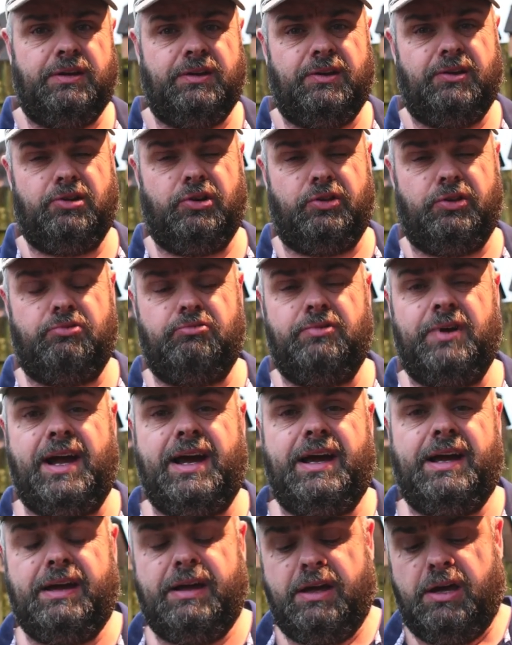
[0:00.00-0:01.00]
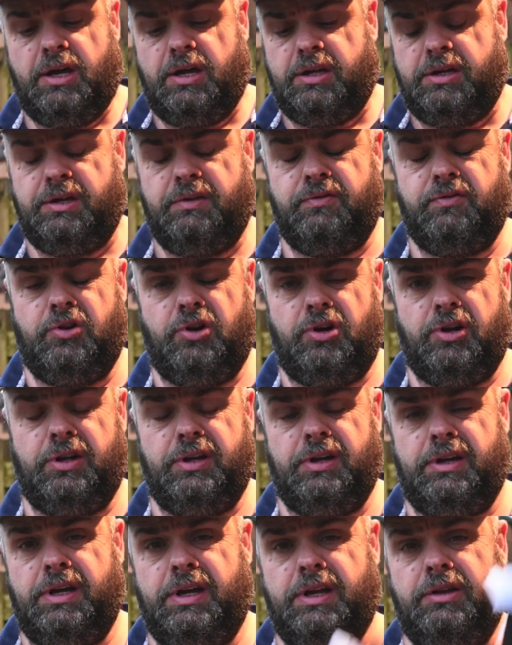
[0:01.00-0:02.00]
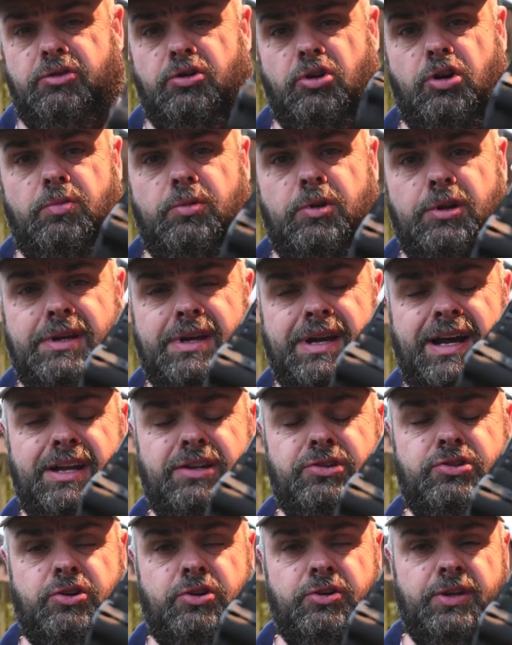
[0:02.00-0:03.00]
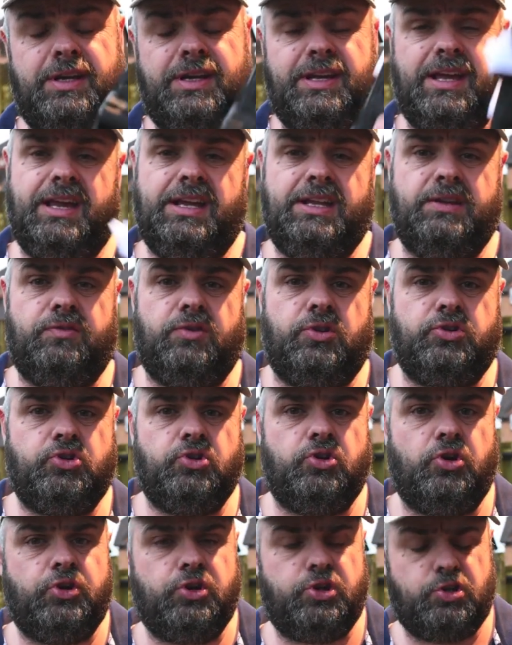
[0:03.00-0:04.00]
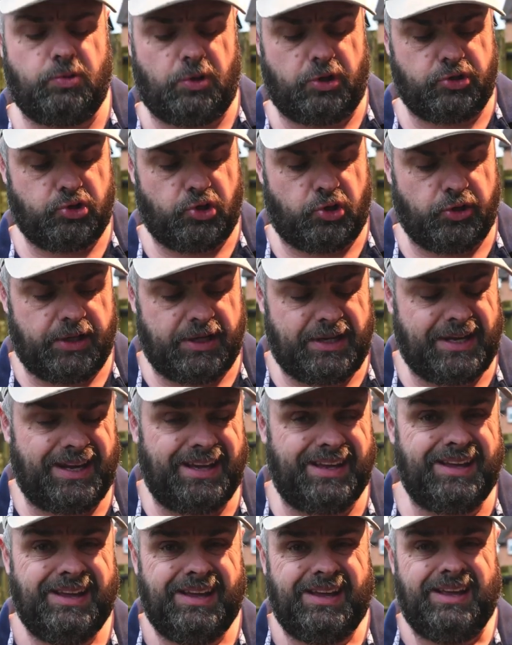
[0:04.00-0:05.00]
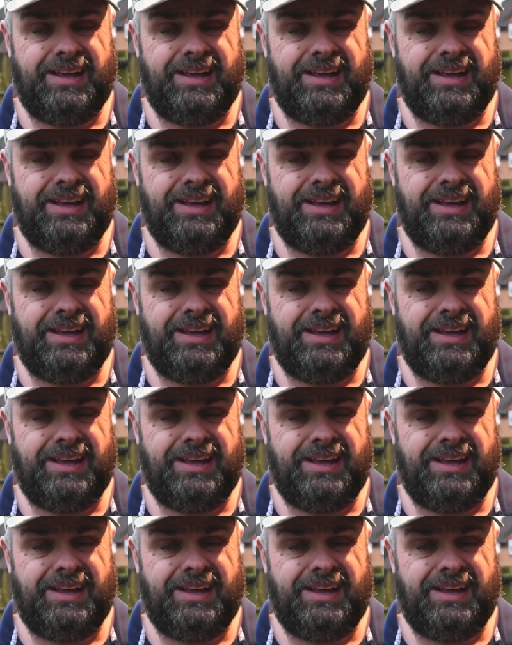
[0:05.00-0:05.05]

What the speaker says: You've got the rat, you've got a normal CAT tourniquet, and you've also got the SWAT tourniquet.